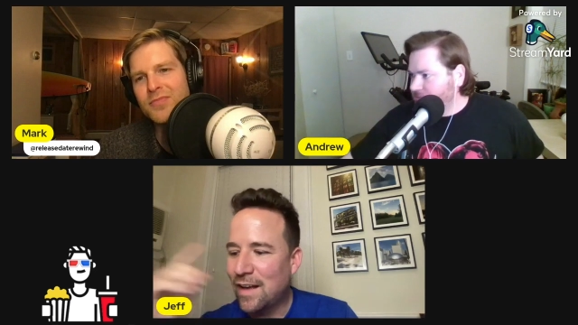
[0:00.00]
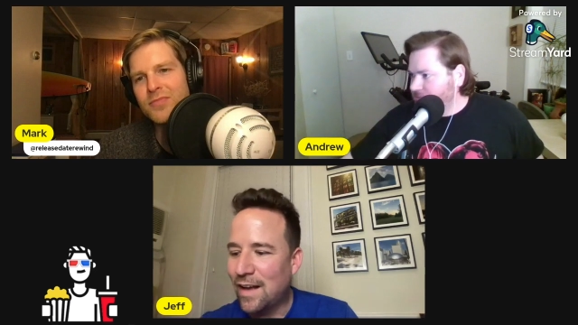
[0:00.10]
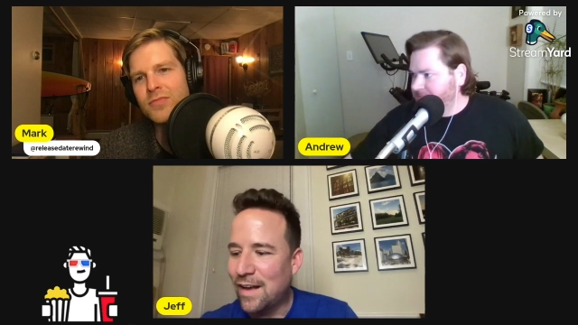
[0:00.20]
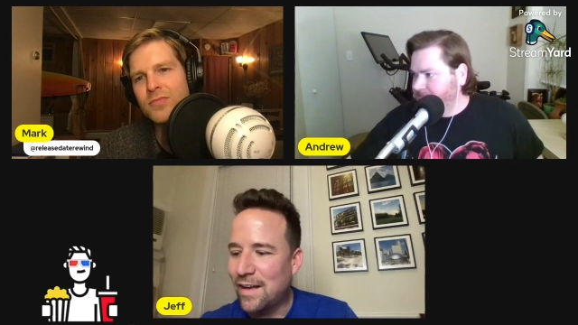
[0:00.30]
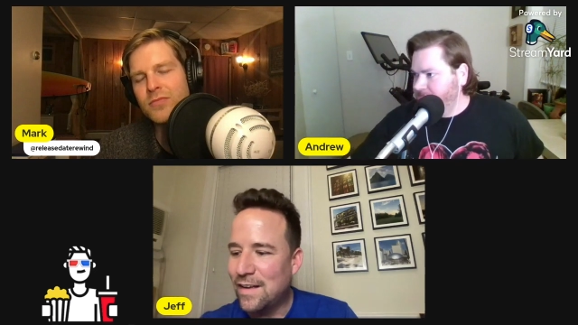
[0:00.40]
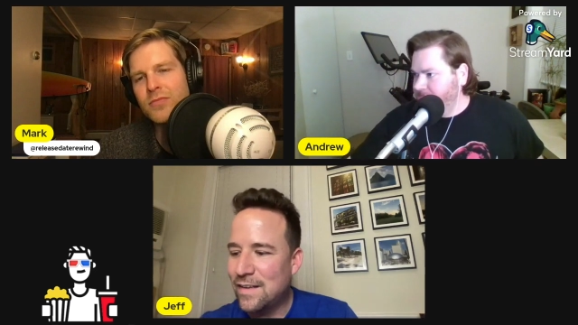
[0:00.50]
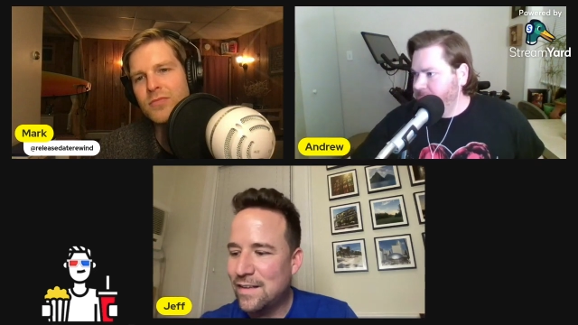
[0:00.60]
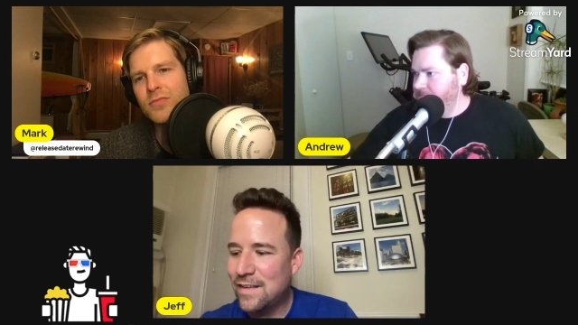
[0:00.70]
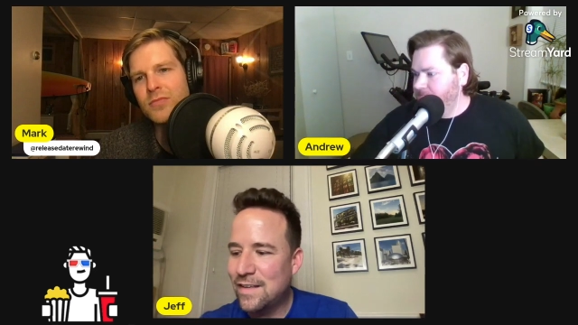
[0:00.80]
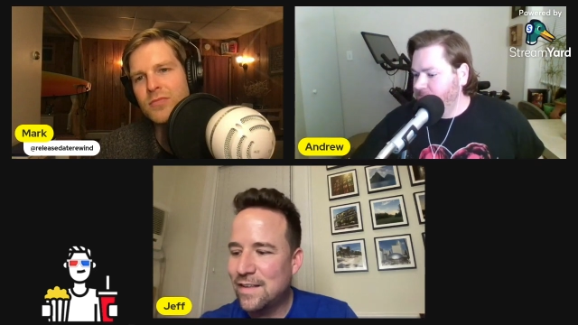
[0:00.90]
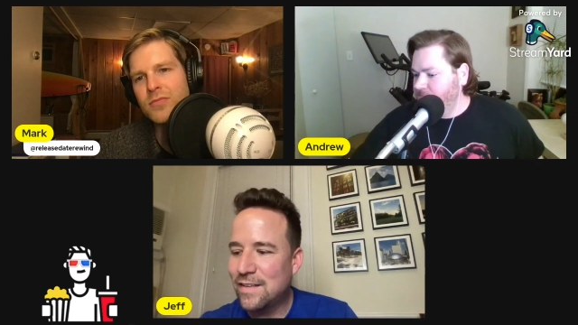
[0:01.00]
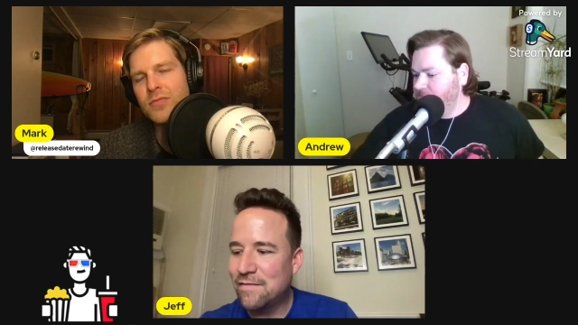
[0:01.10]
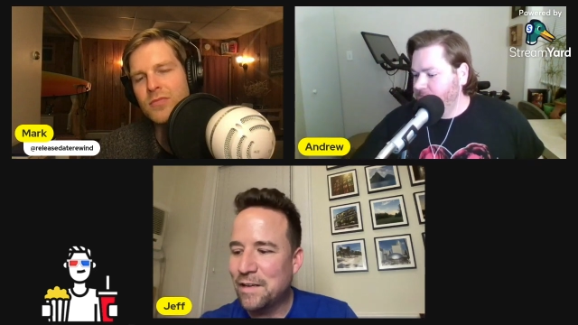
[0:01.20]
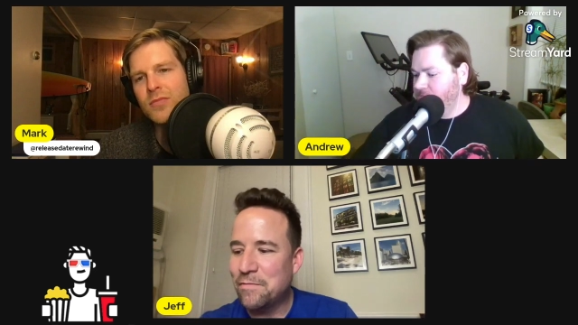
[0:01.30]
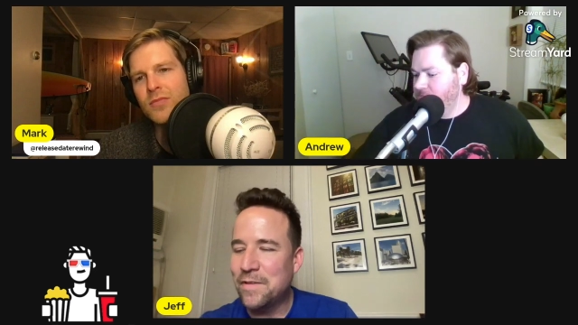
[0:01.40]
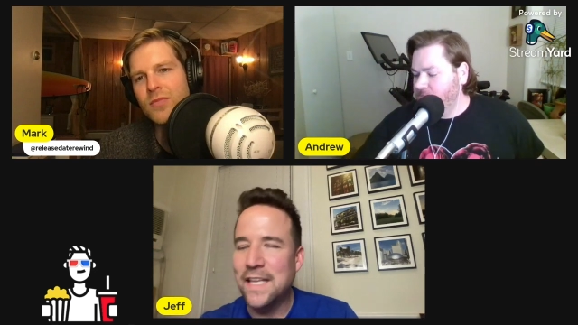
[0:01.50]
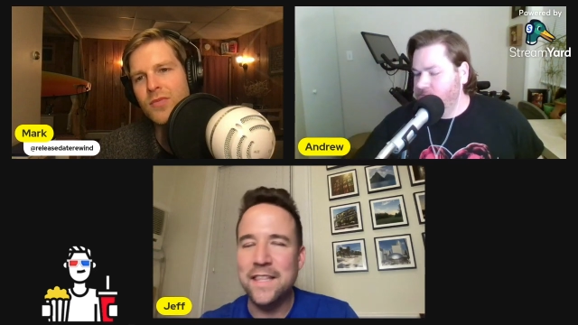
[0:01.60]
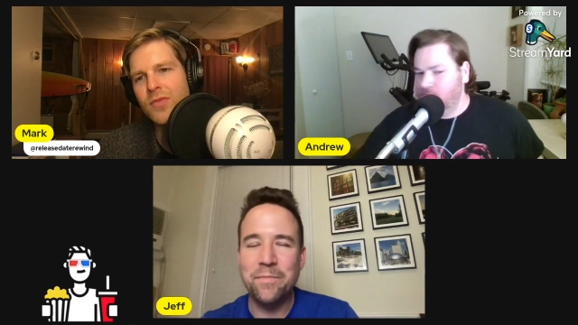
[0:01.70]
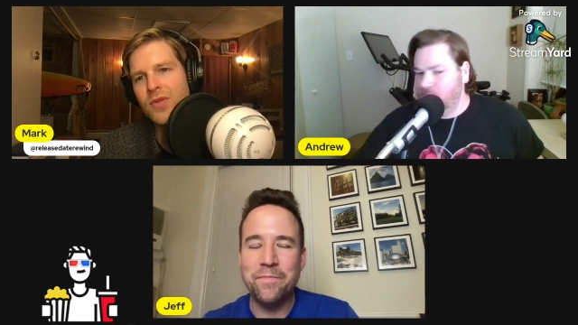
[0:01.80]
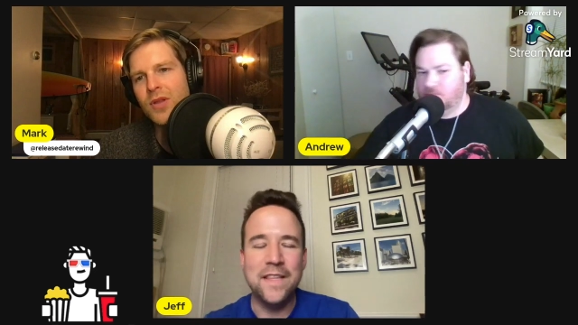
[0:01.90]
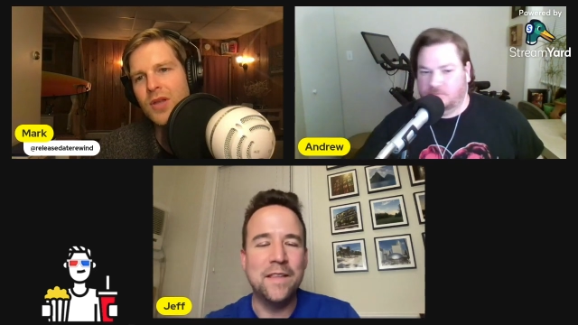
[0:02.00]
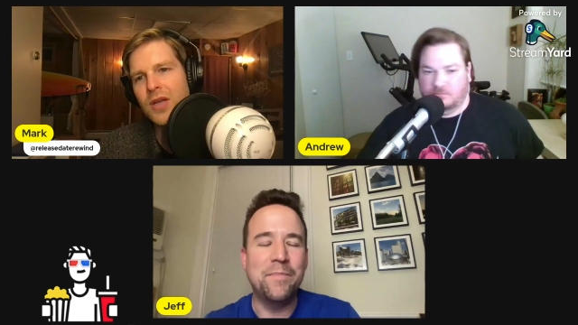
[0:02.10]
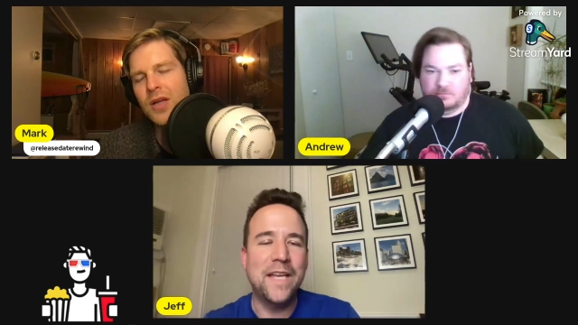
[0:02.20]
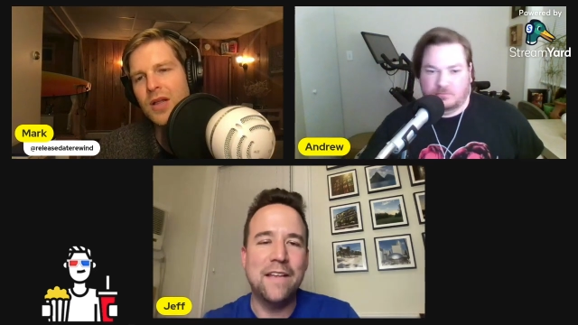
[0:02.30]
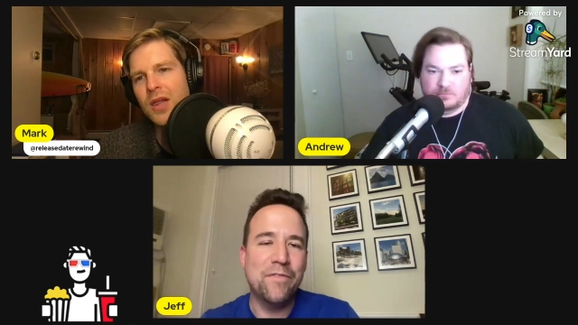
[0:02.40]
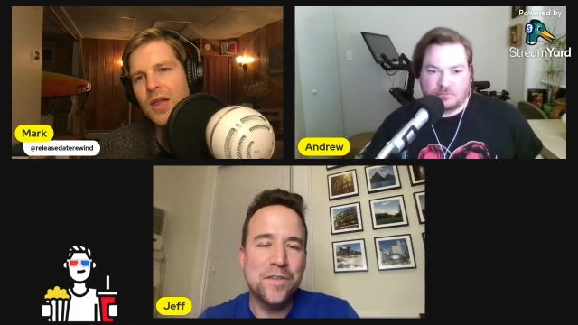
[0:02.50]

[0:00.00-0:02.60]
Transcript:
Speaker 1: uh like in the in the begin,